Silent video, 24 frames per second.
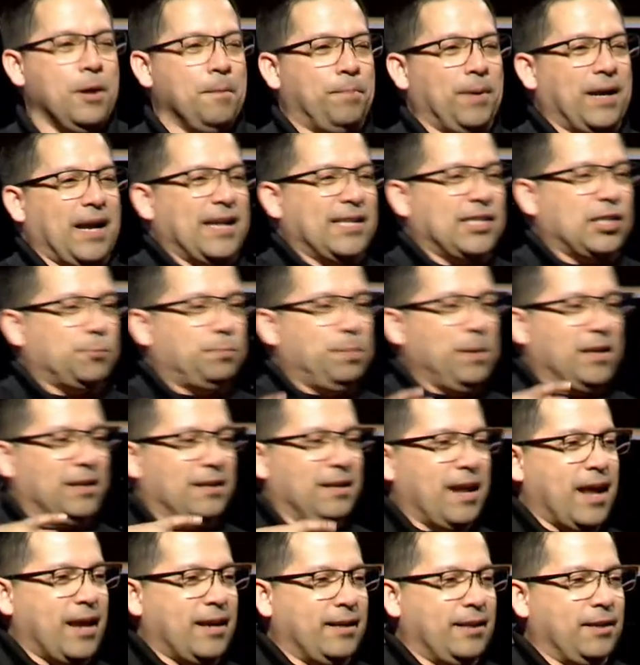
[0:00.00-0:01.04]
but I speak
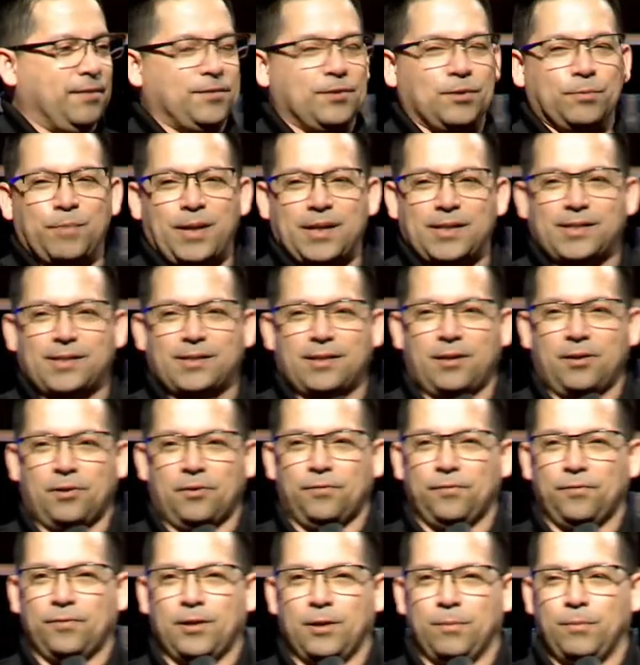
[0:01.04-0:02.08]
negative to myself.
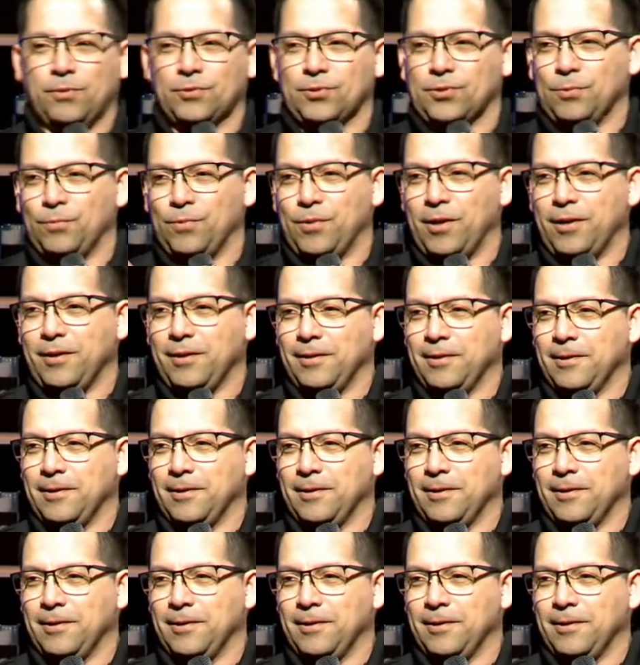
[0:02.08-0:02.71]
Come on, somebody.